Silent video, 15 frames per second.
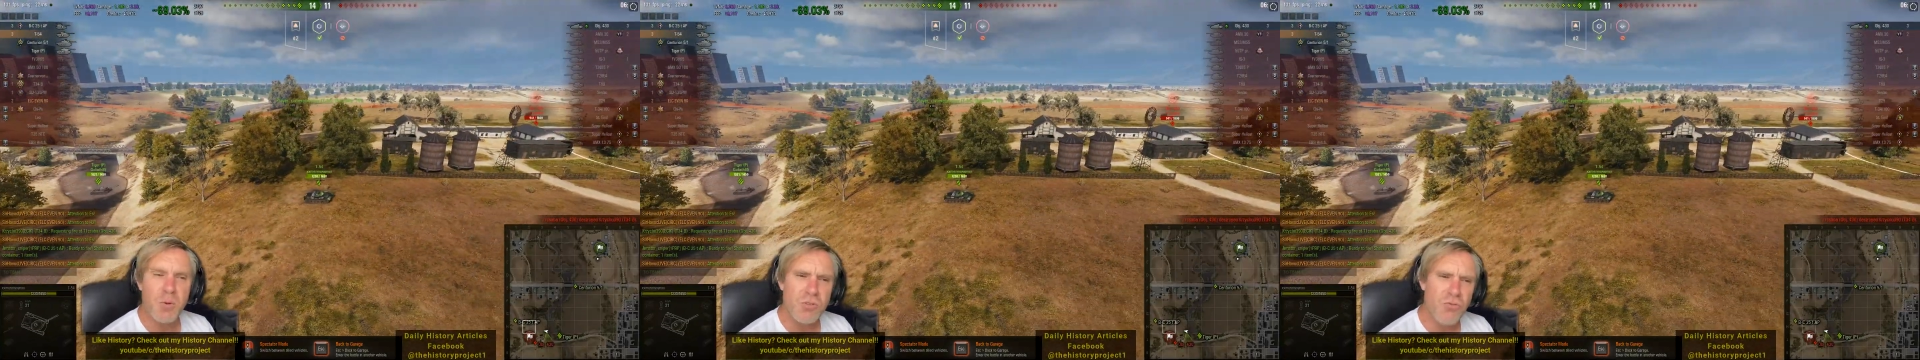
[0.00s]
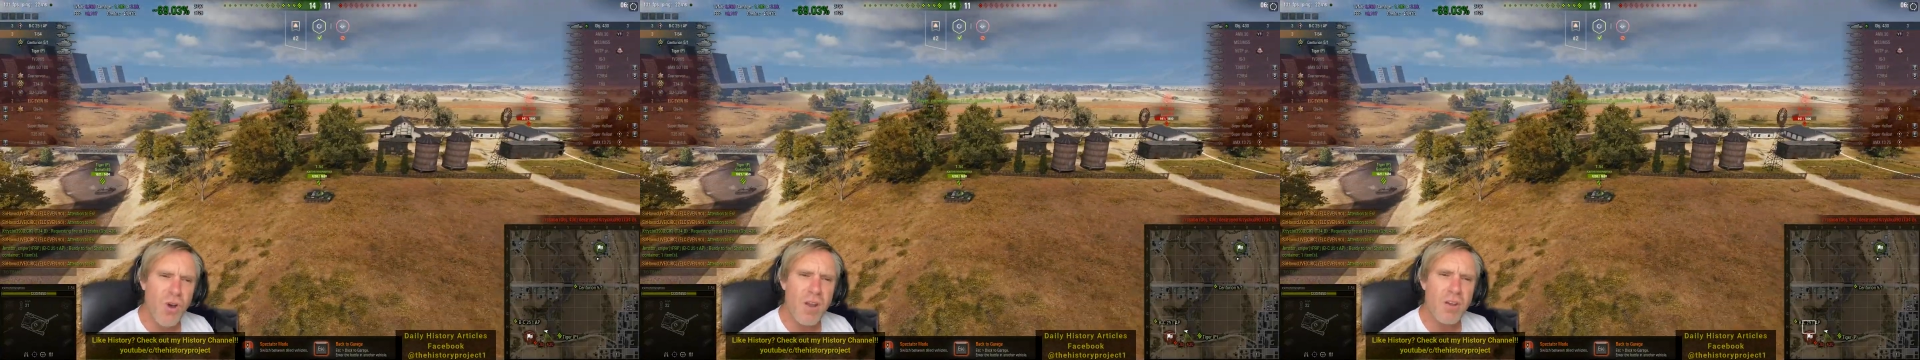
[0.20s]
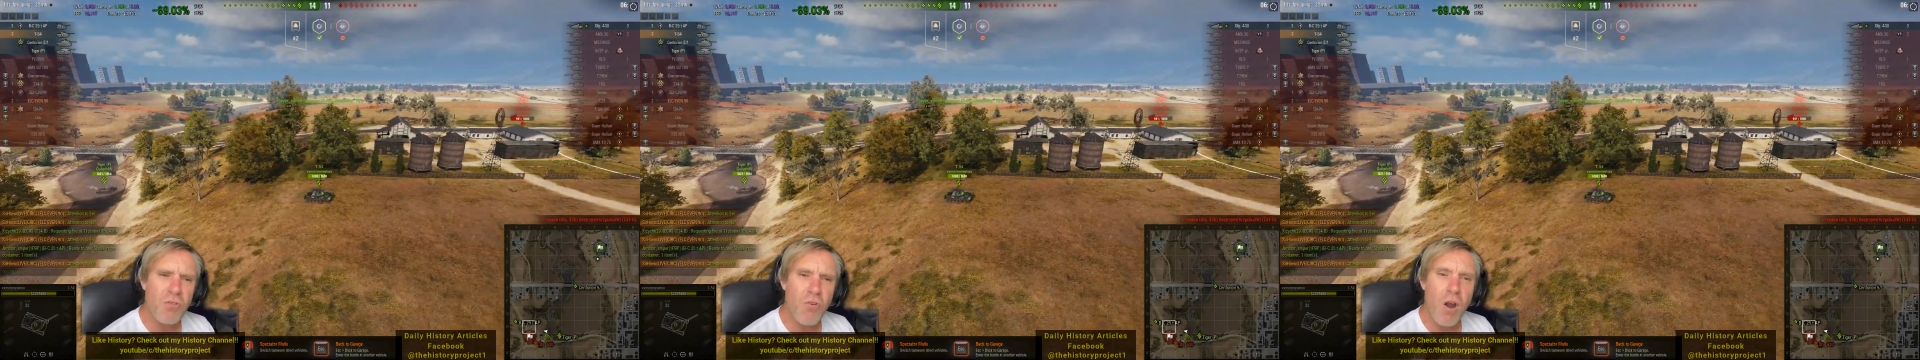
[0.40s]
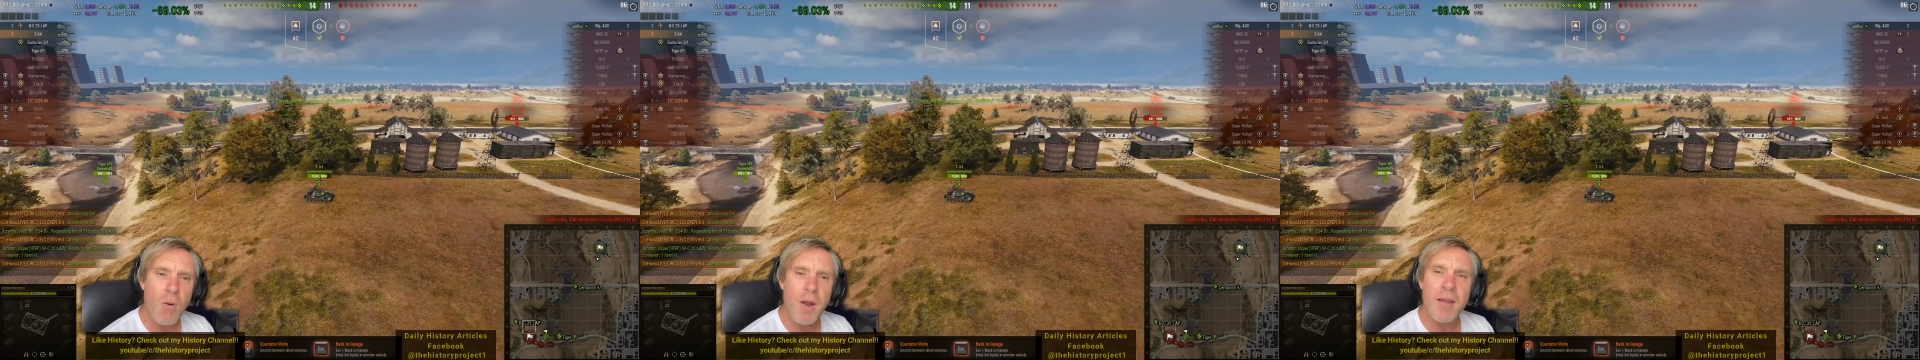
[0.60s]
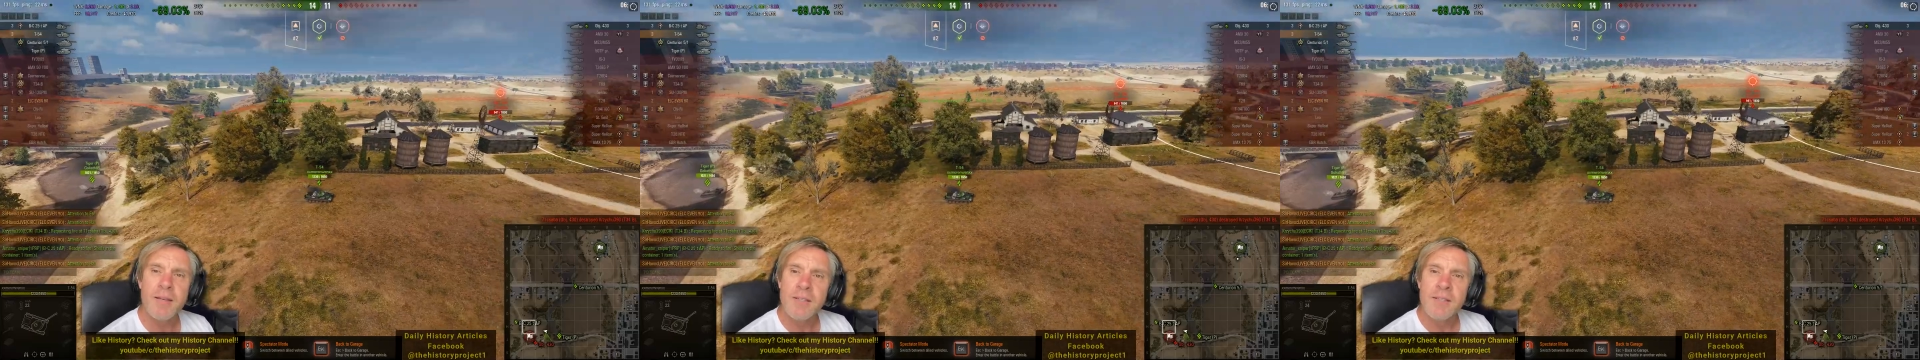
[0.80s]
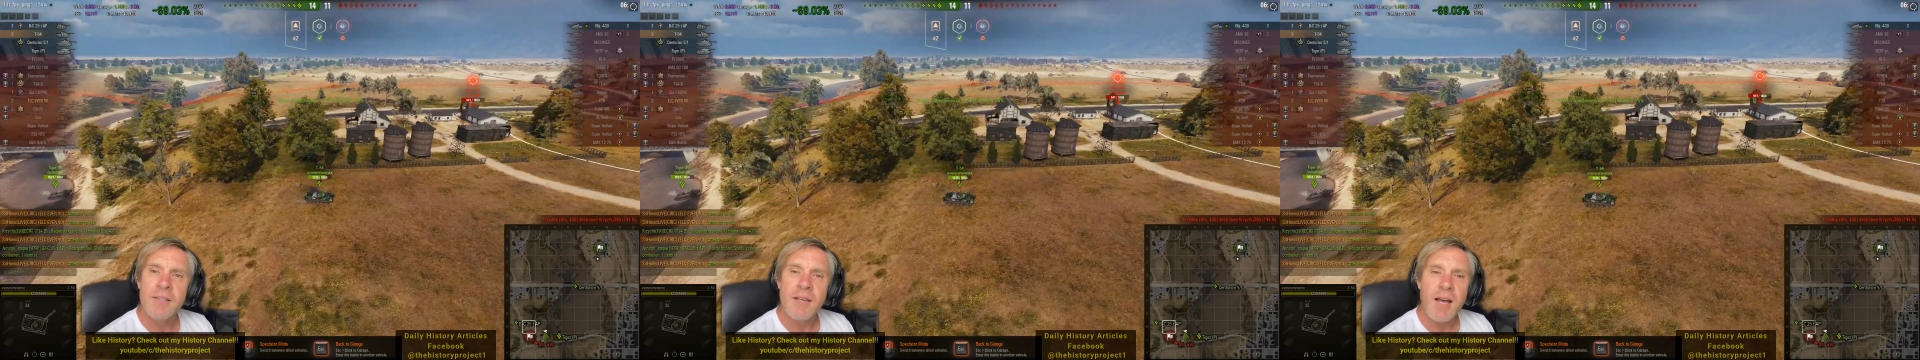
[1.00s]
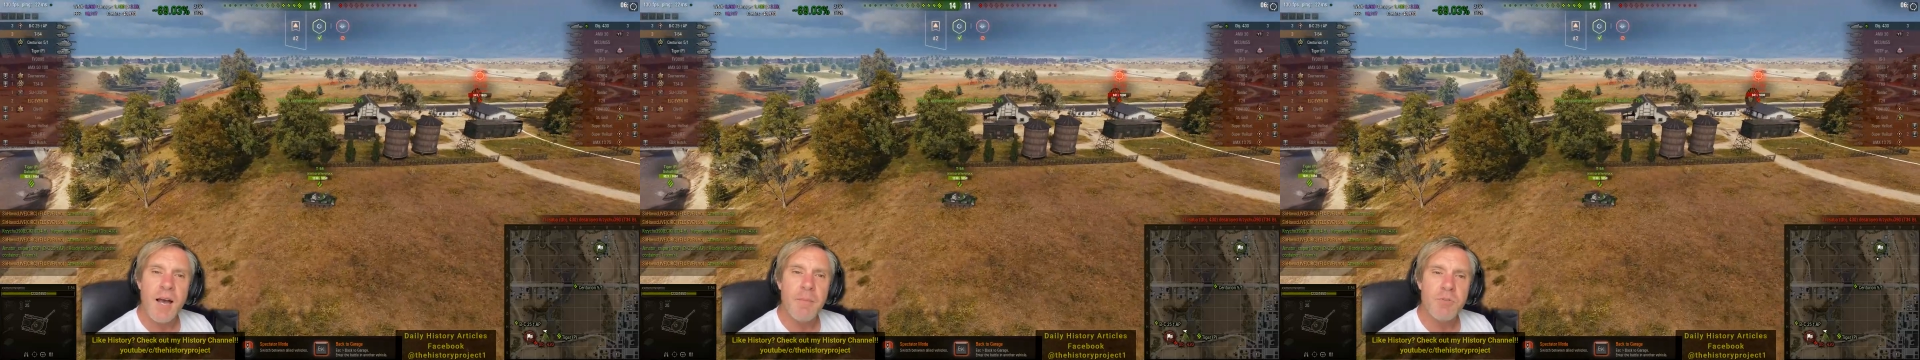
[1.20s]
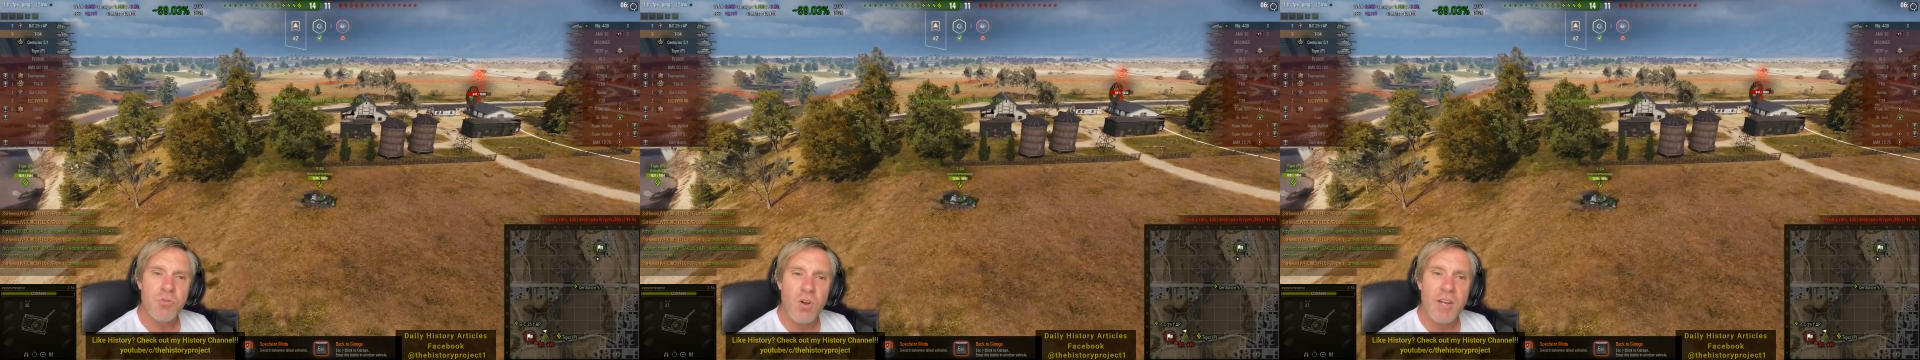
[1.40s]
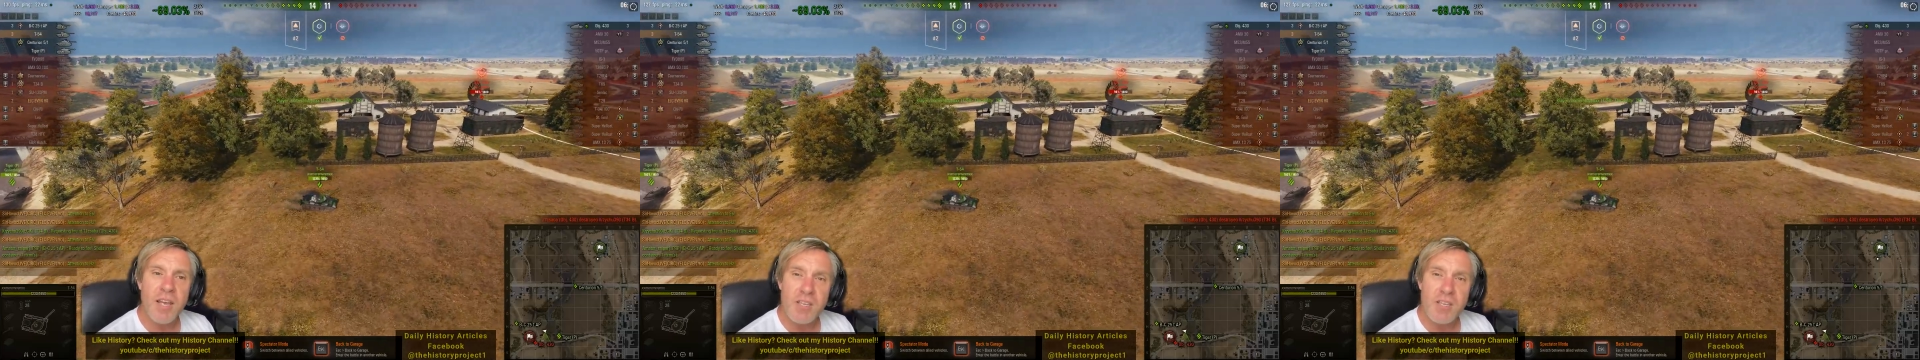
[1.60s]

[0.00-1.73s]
We're trying to grow it, trying